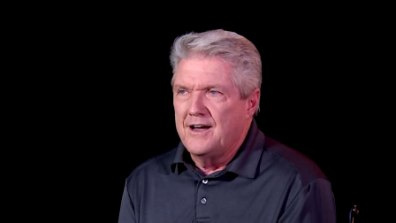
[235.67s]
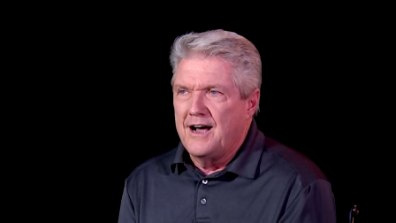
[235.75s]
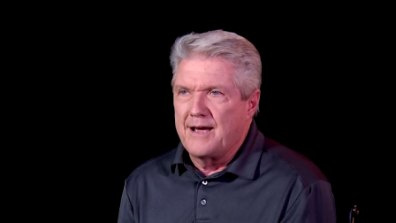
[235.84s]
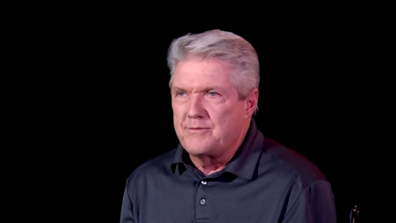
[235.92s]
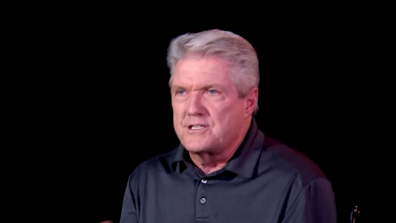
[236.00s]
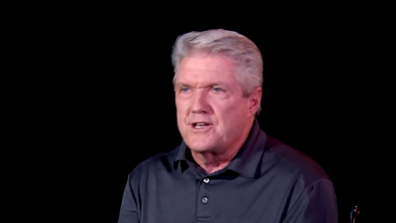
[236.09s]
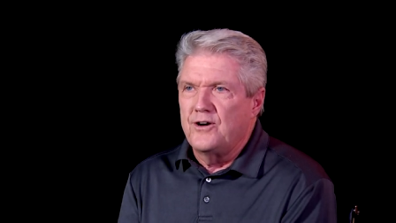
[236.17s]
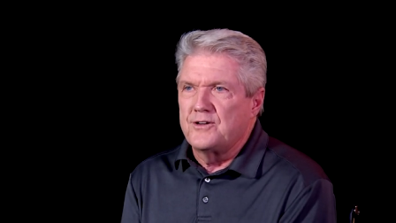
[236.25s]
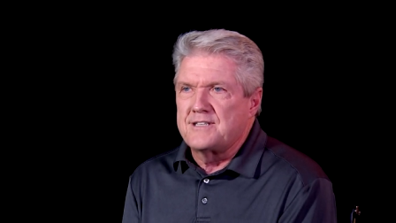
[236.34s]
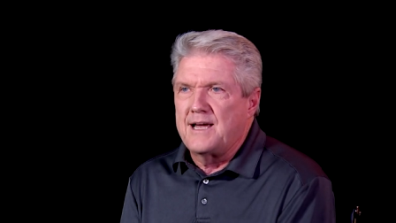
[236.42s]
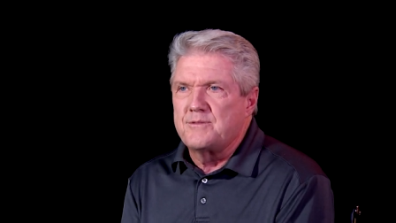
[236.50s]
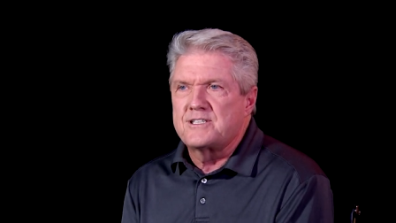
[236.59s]
I was the all
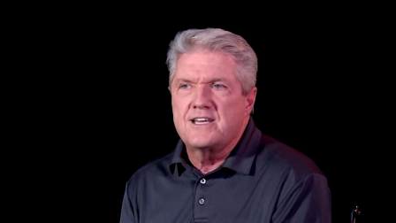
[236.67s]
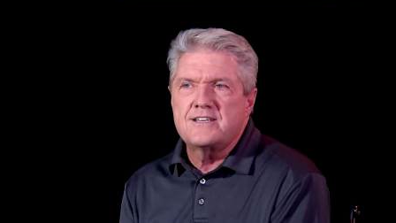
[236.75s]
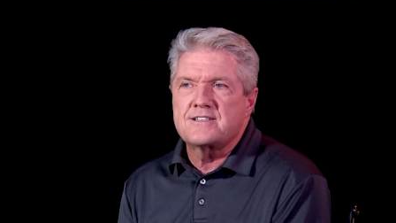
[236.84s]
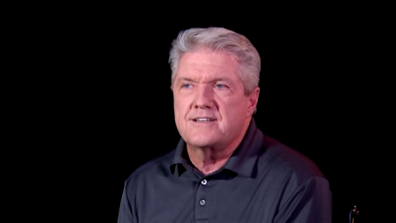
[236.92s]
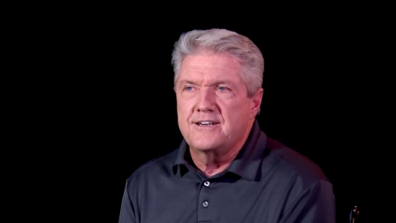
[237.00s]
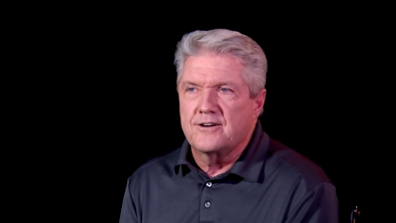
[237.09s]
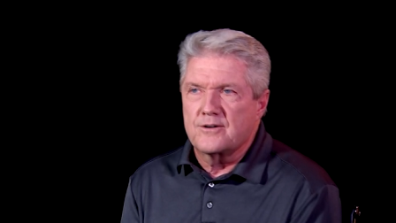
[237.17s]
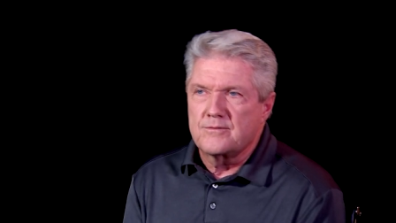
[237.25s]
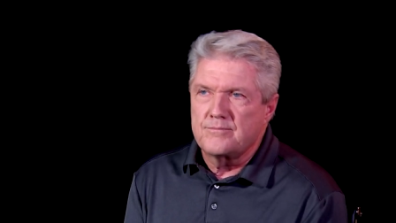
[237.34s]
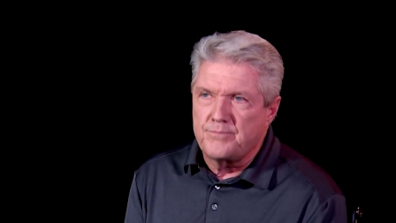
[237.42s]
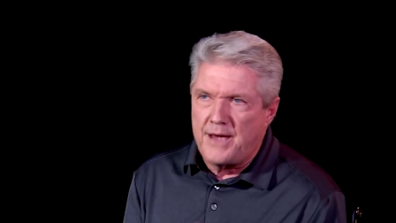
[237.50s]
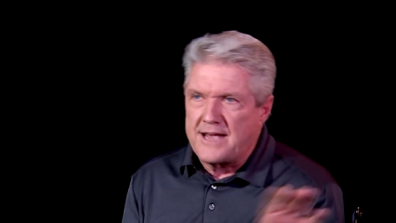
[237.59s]
time assist leader,
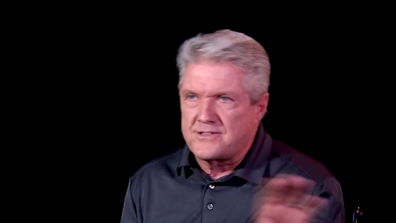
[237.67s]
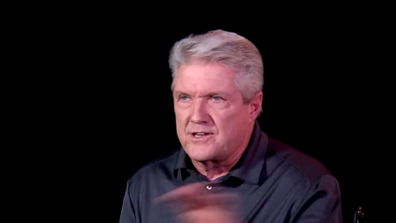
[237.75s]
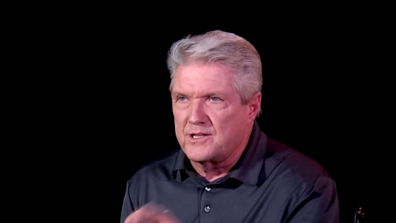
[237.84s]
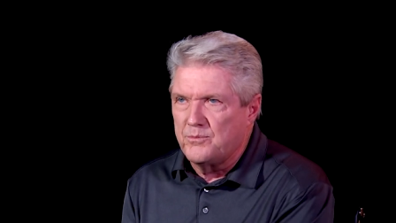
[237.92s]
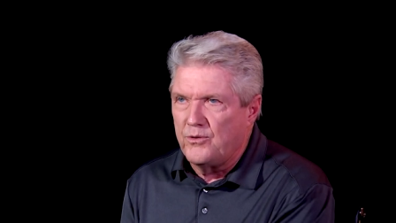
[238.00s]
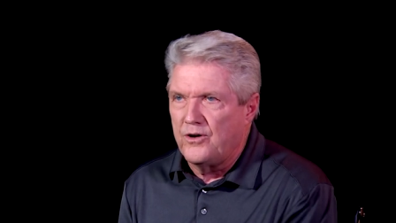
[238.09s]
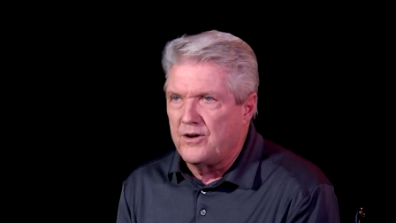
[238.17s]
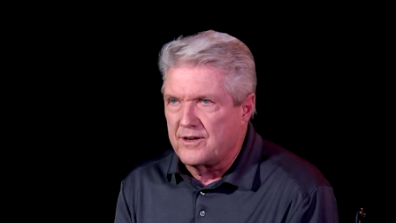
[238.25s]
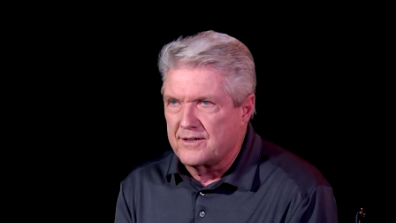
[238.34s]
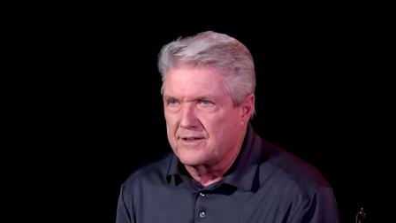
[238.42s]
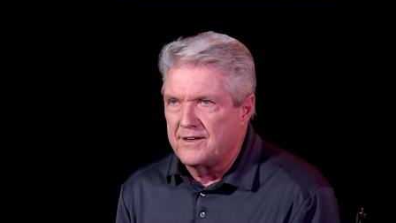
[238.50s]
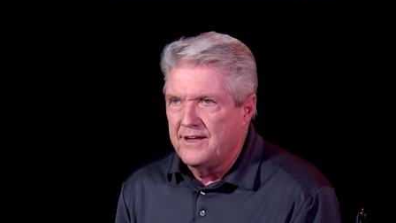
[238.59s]
passing the
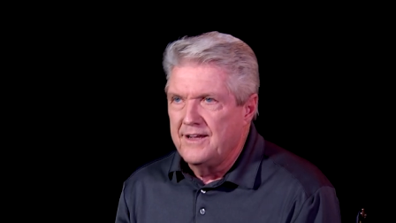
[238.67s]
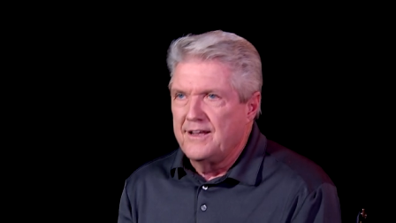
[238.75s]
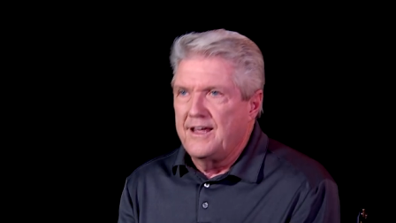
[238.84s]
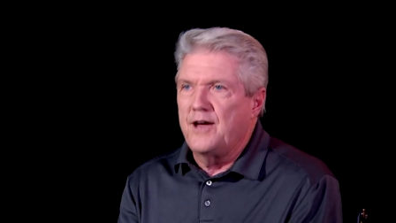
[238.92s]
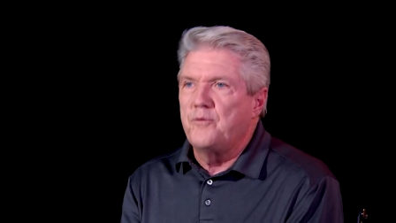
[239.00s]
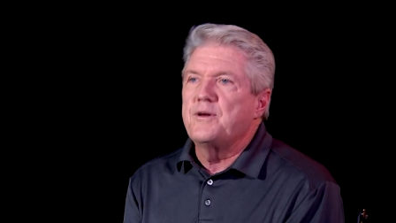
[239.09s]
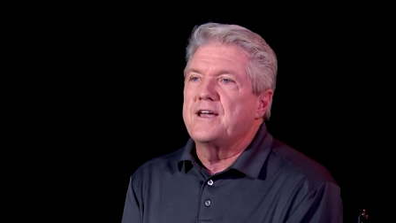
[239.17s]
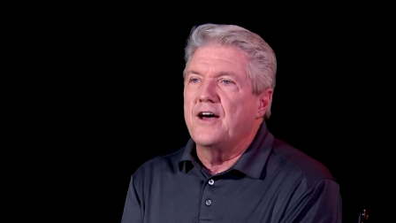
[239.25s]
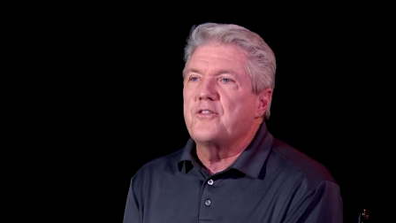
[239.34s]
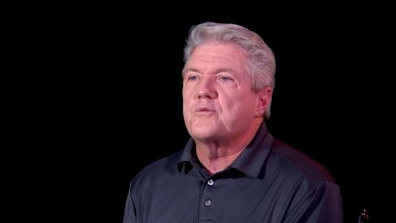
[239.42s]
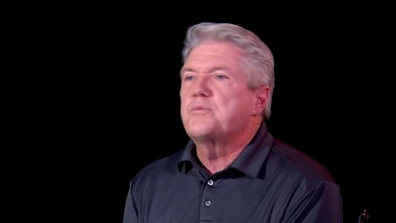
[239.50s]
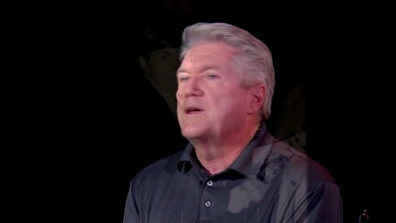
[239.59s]
ball and helping other